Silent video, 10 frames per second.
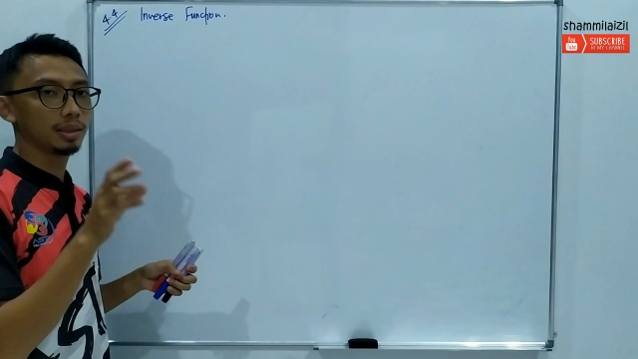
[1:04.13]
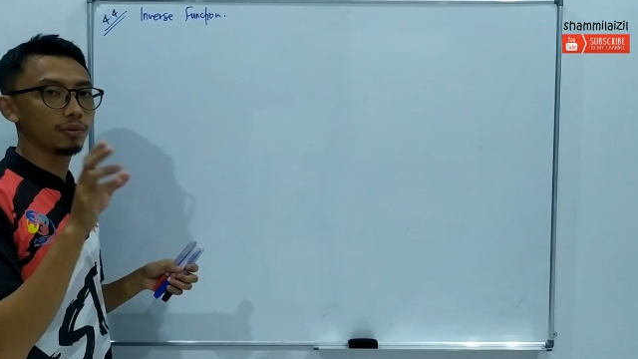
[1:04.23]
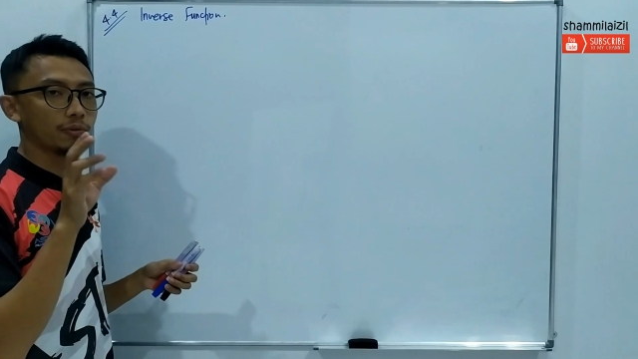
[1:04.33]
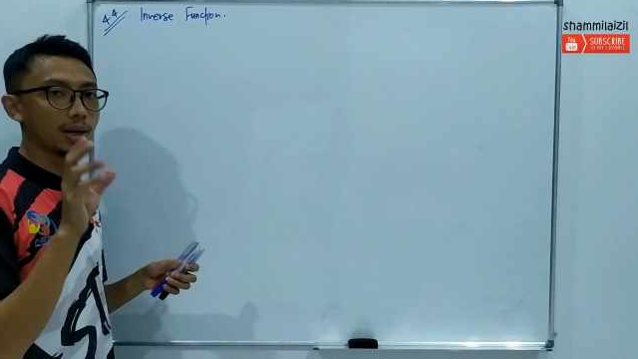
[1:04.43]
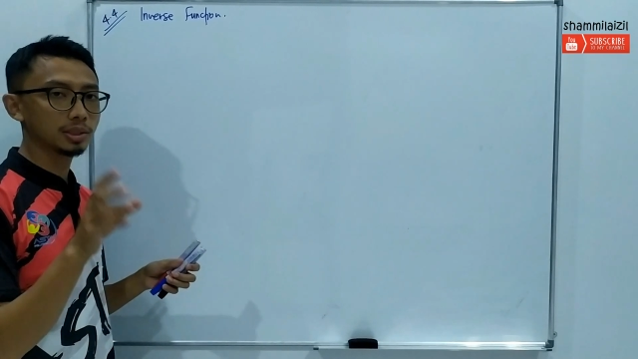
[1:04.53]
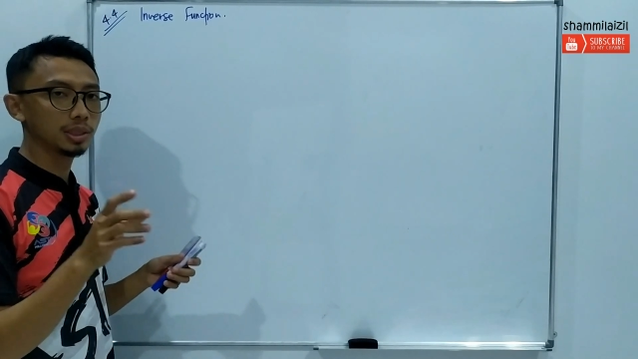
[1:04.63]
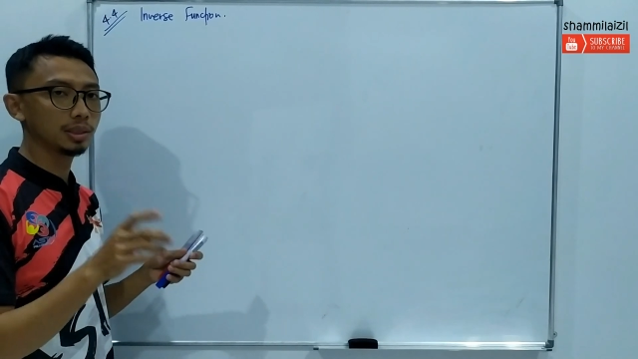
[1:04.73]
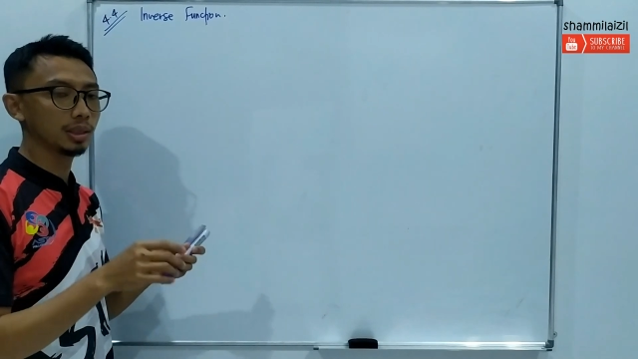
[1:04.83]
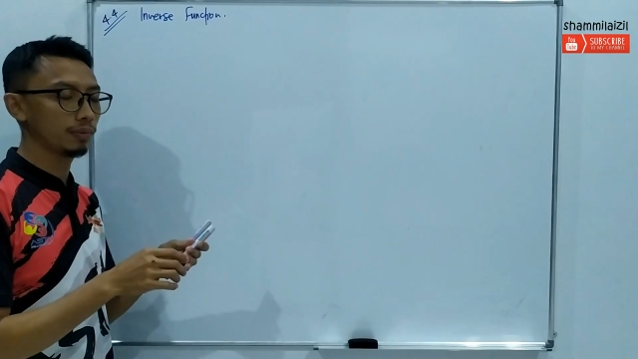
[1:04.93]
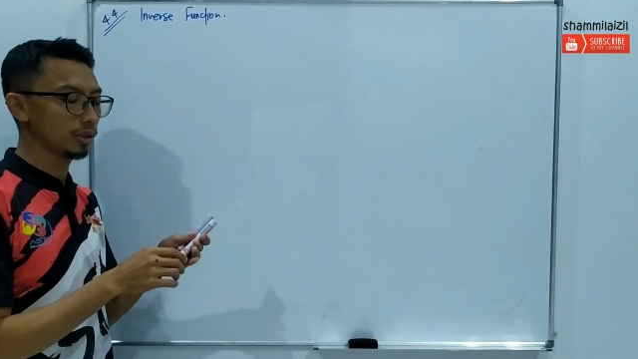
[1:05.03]
the
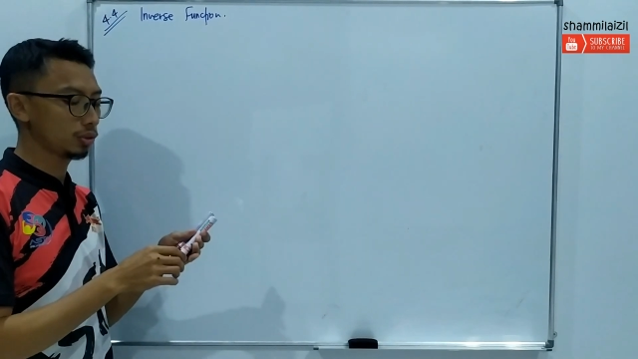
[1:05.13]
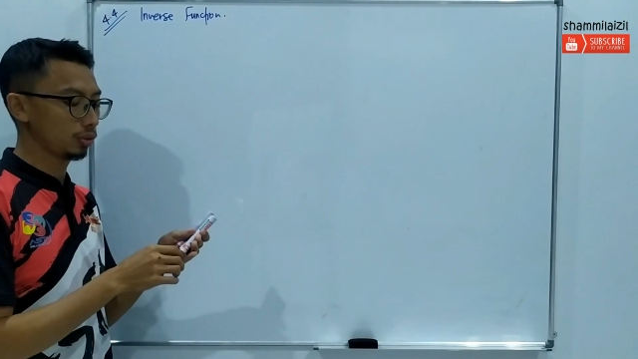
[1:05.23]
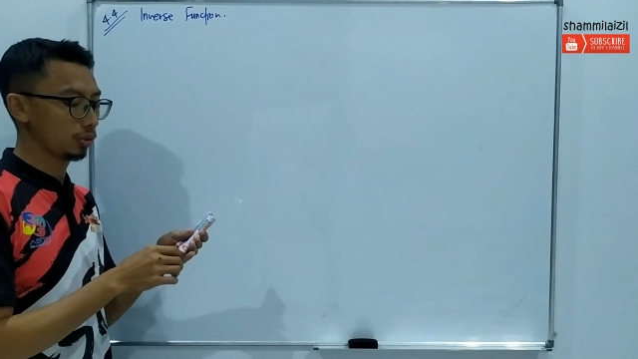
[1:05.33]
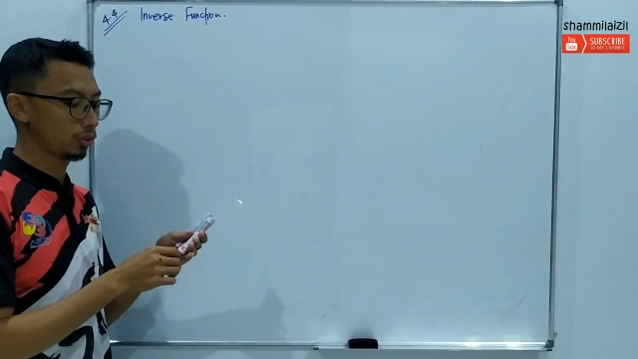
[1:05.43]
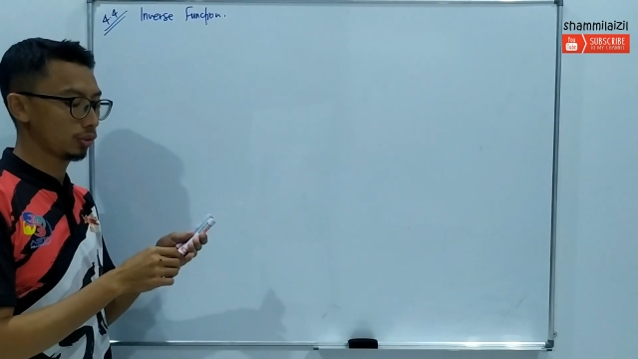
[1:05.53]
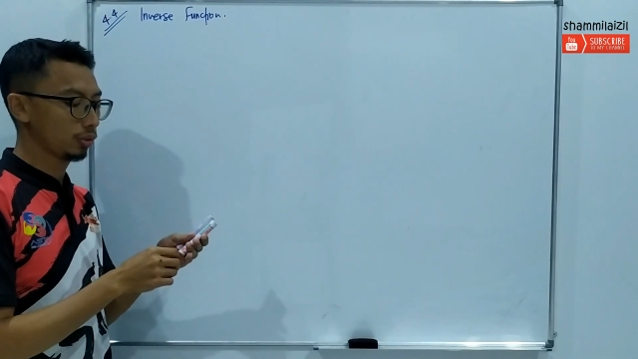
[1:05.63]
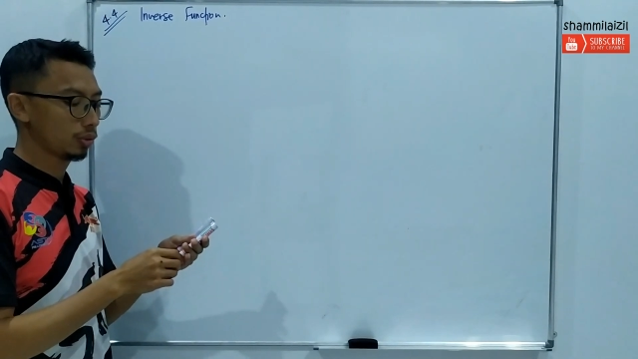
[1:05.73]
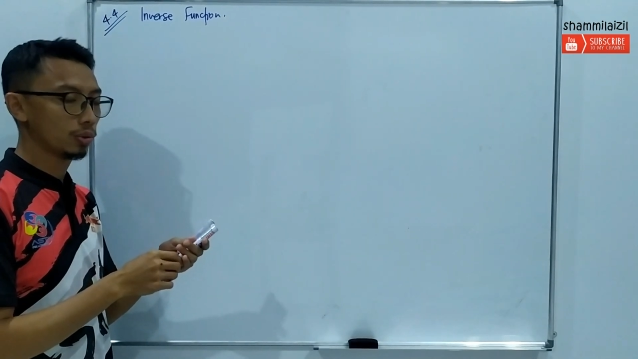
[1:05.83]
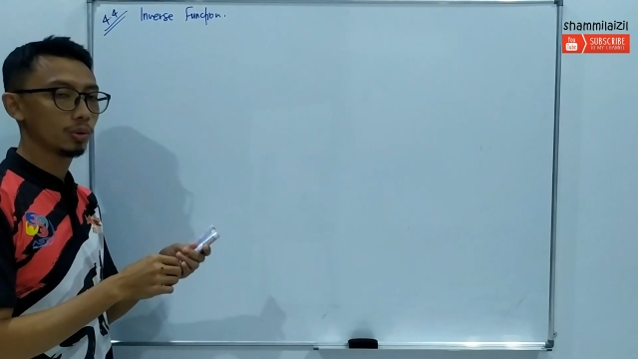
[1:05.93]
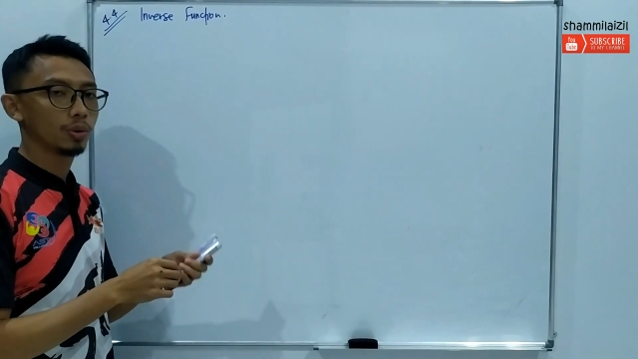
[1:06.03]
function given to
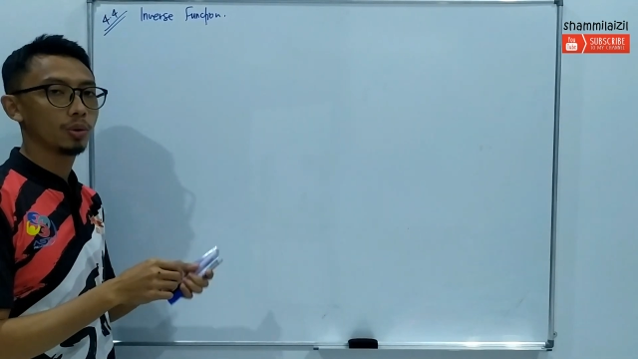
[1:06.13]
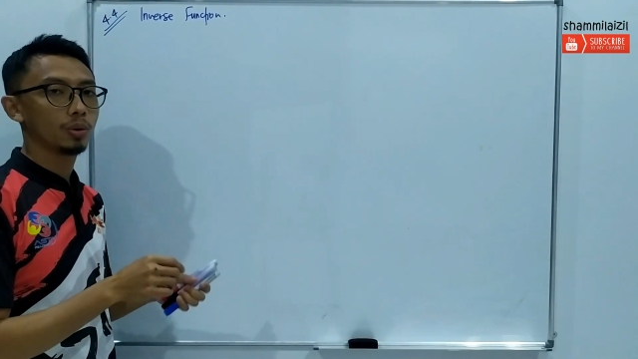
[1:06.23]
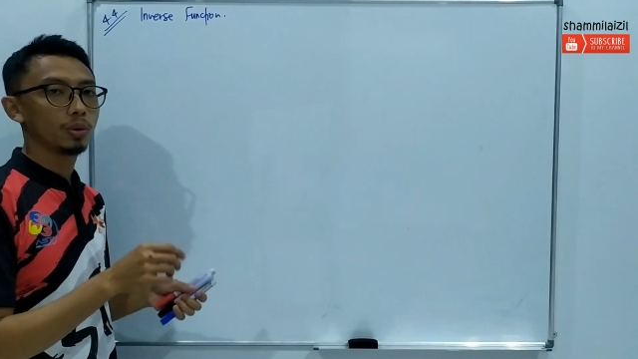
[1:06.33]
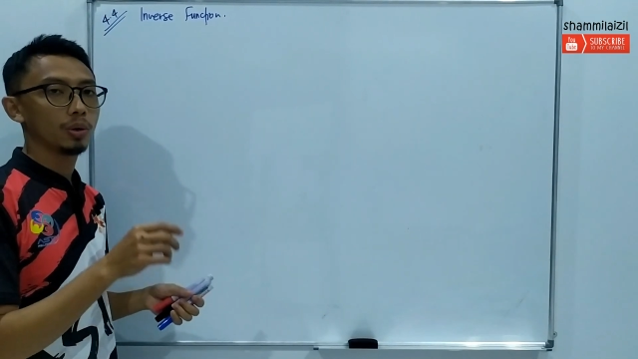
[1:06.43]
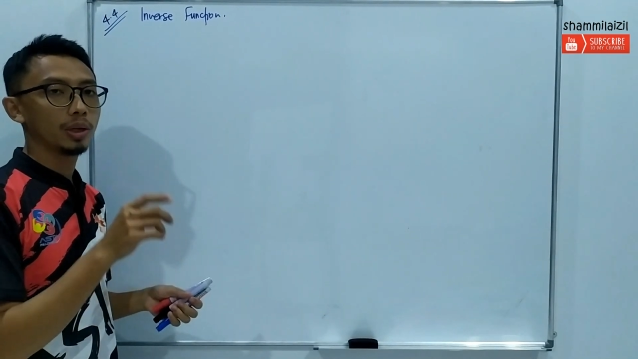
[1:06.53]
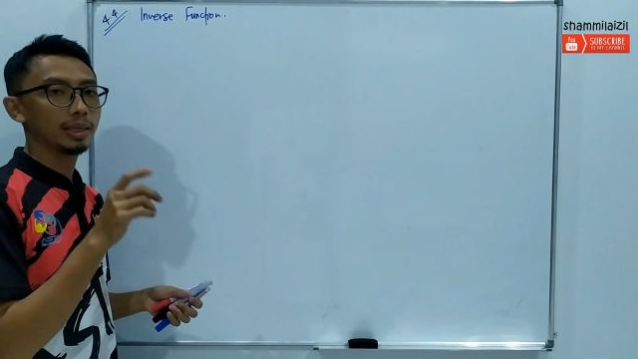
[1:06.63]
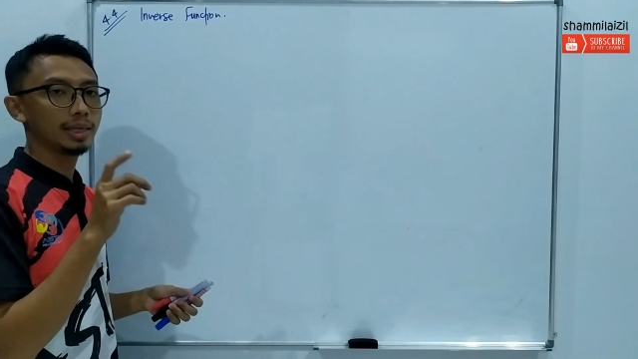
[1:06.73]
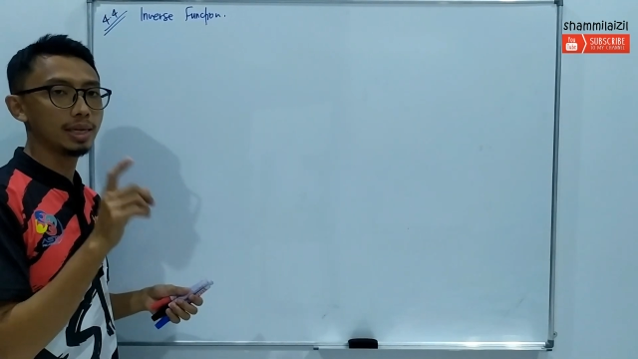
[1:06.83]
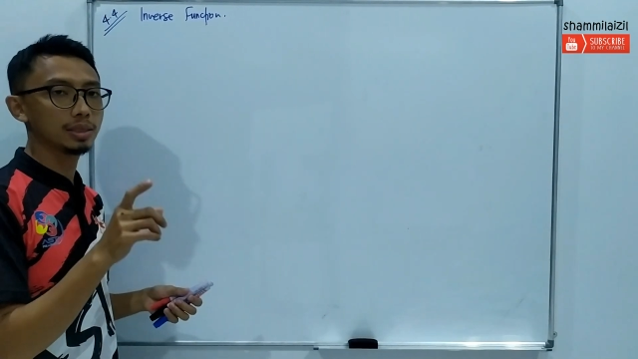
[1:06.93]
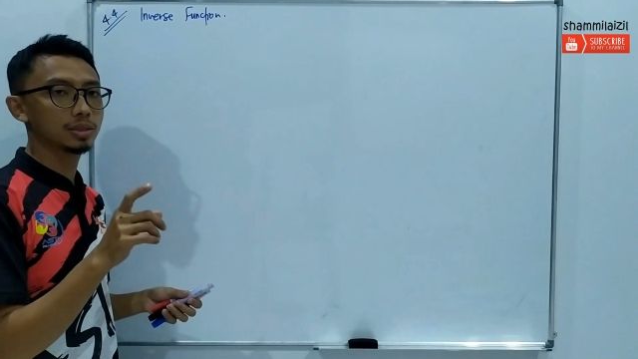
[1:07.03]
you
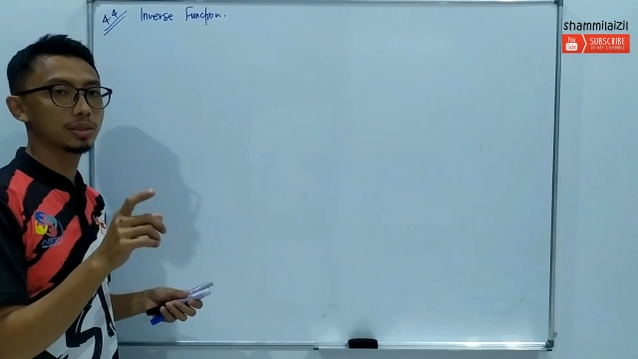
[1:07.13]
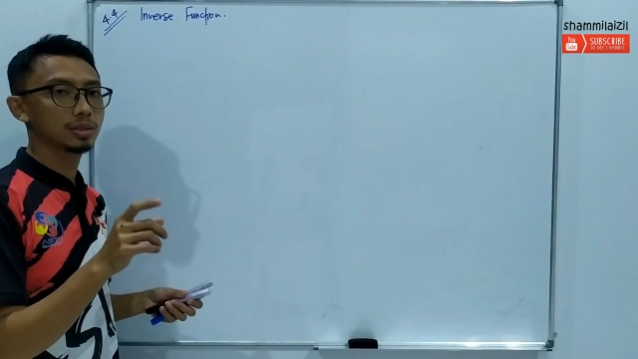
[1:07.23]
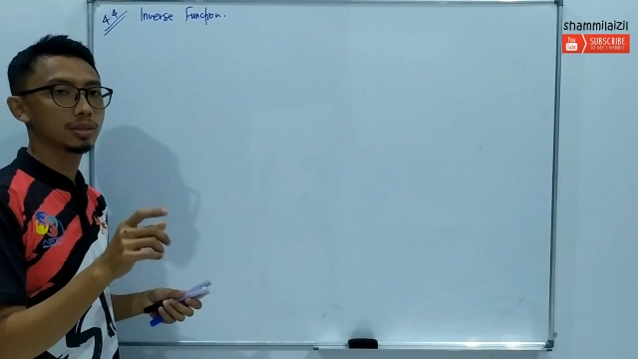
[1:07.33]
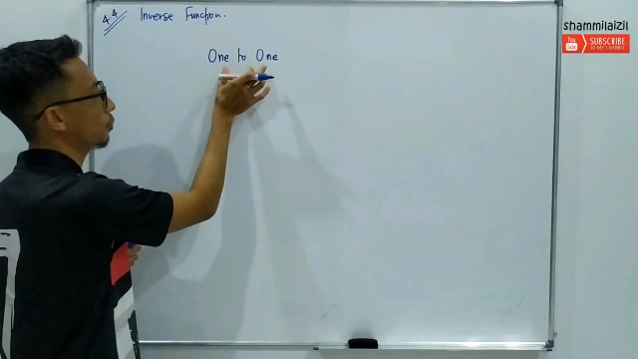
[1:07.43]
is